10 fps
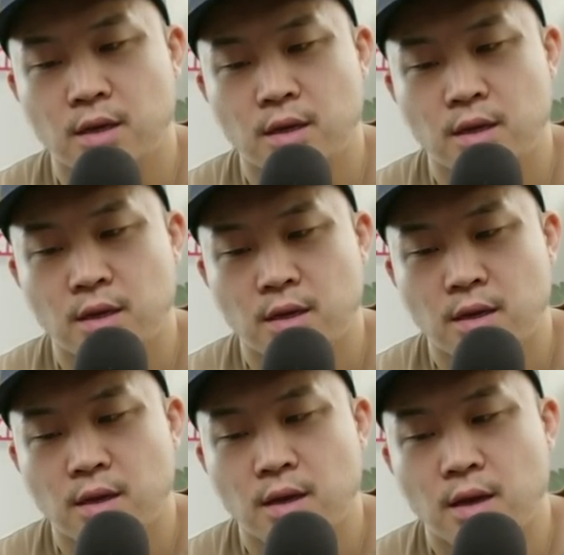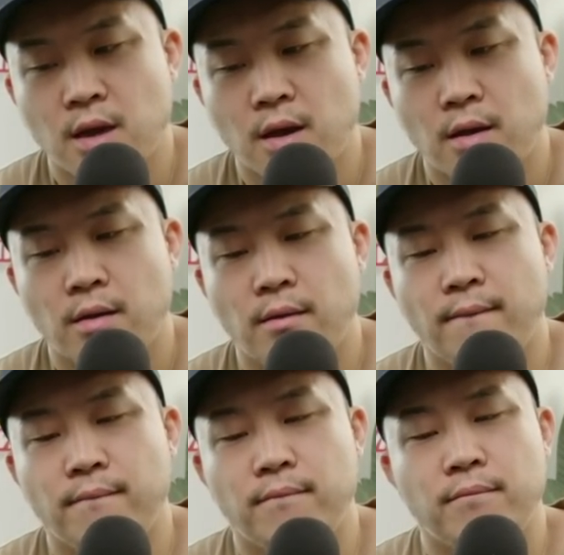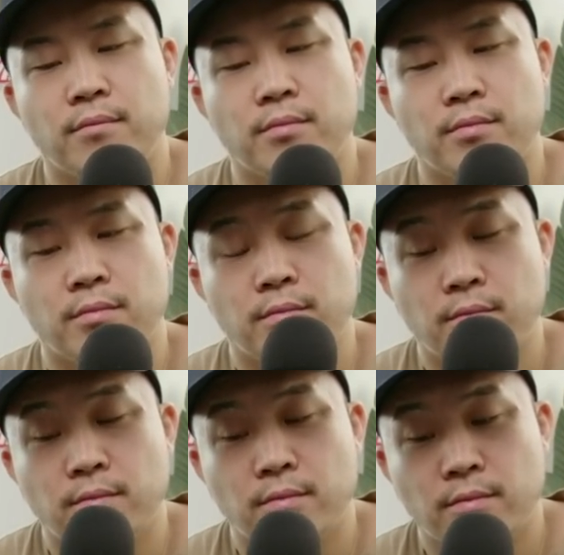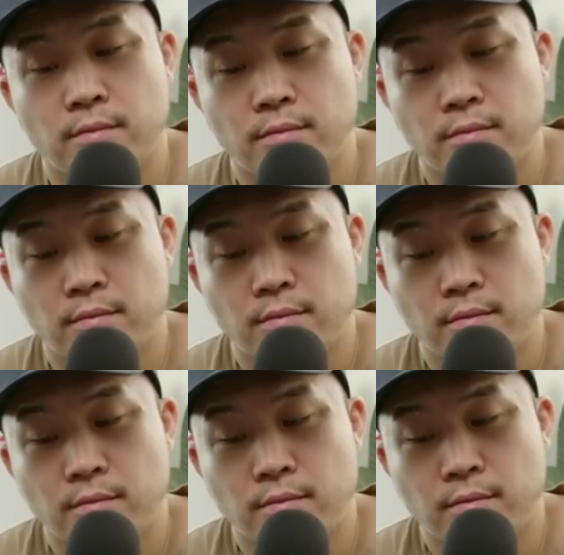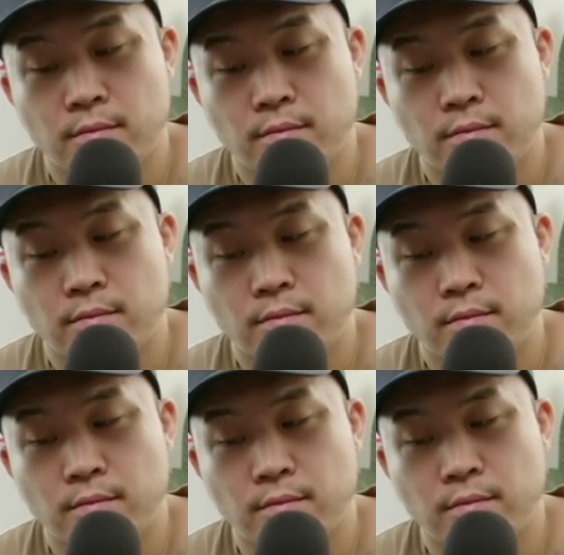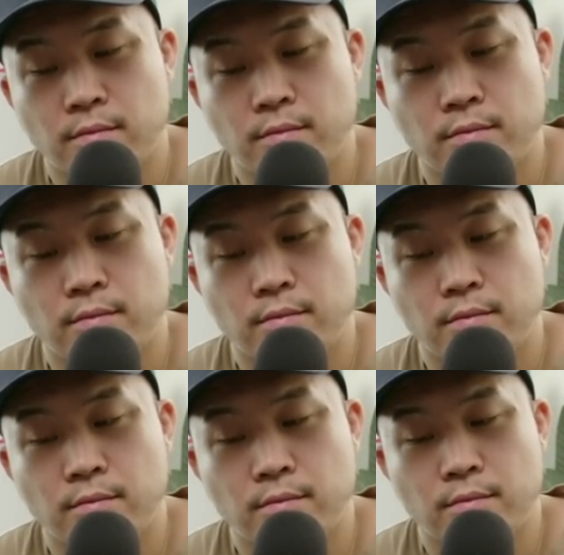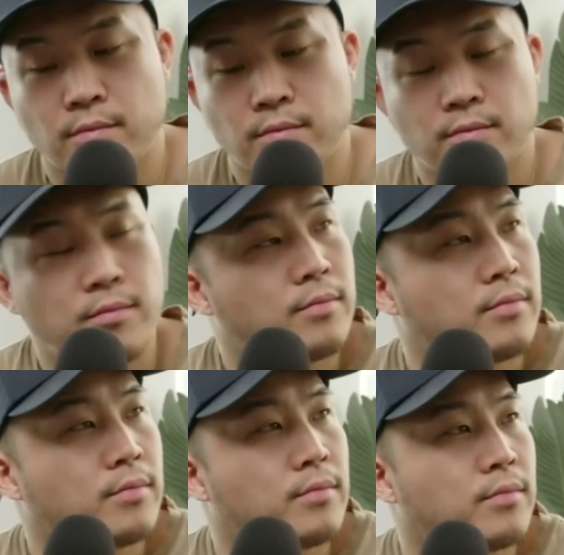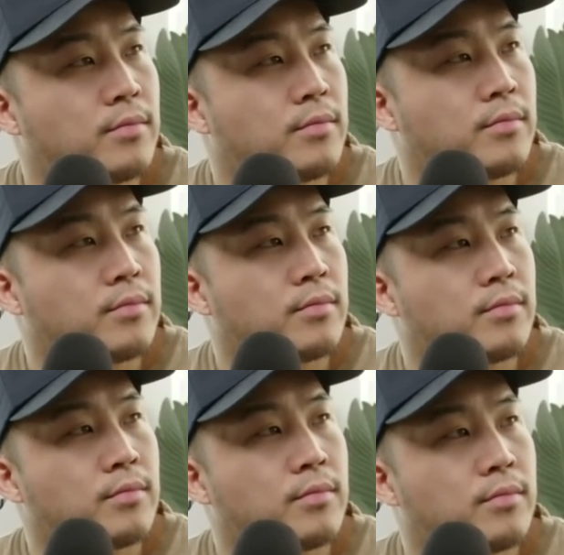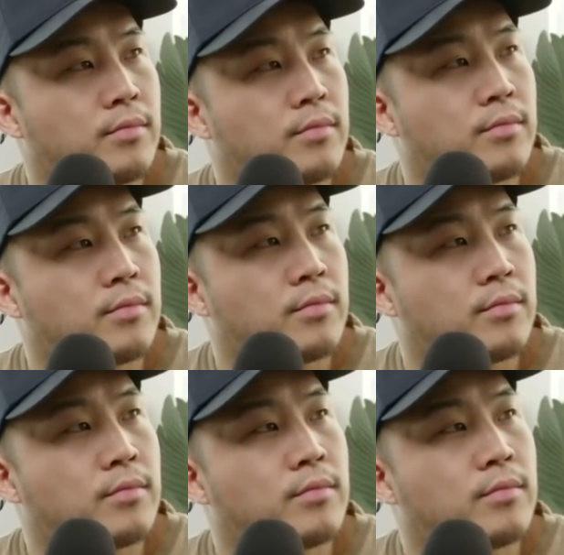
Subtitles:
No words are spoken by the person on screen.